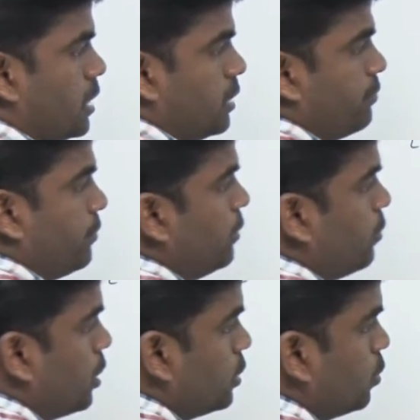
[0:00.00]
if we
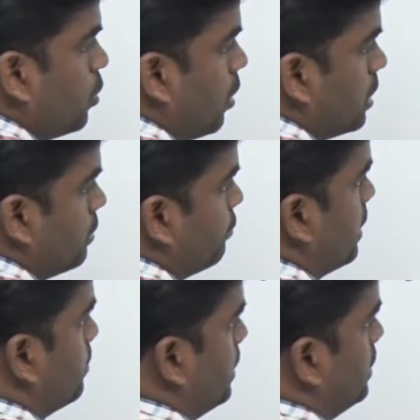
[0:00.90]
want to call the
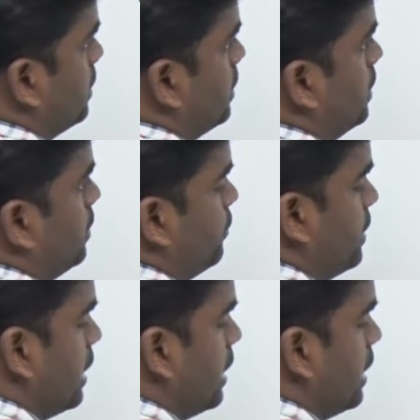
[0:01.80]
fun method, we